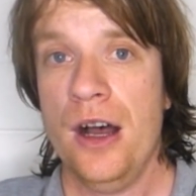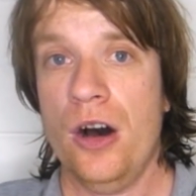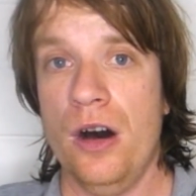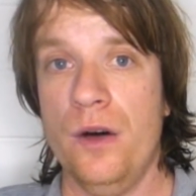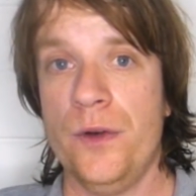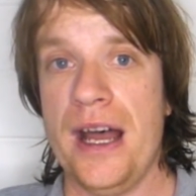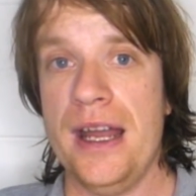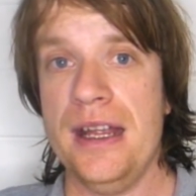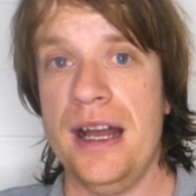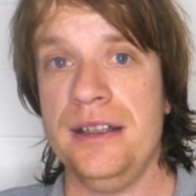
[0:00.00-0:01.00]
of
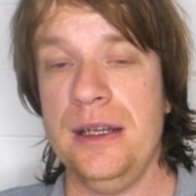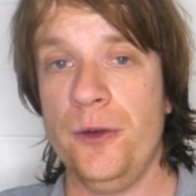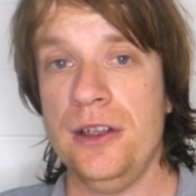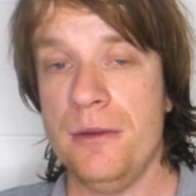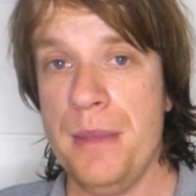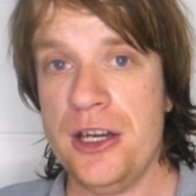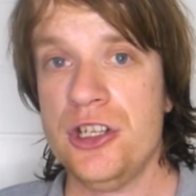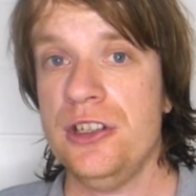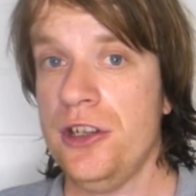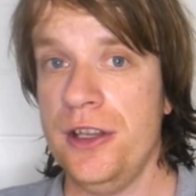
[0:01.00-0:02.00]
a different
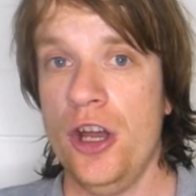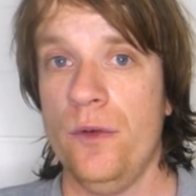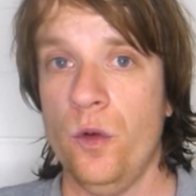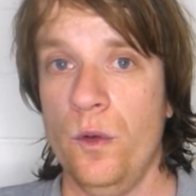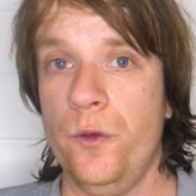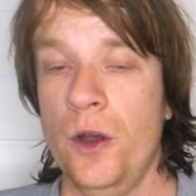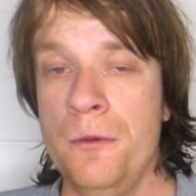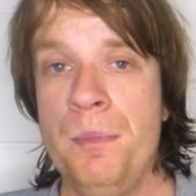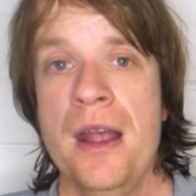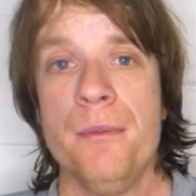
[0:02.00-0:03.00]
dimension to the overall
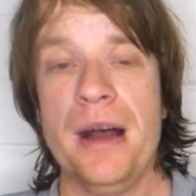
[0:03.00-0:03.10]
film.